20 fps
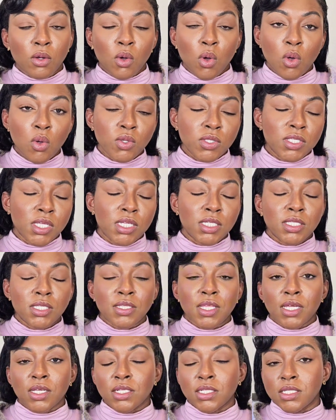call center
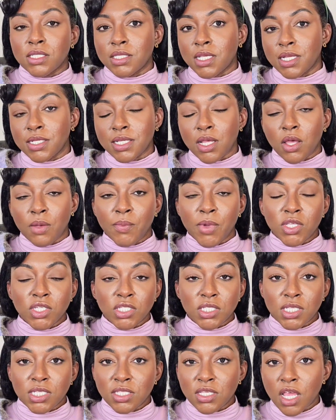that can send out
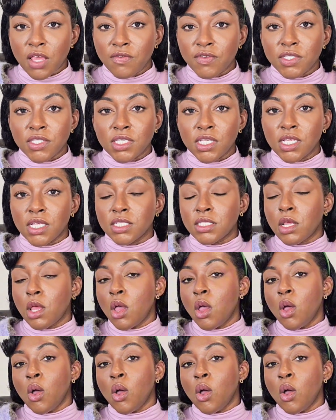emergency services,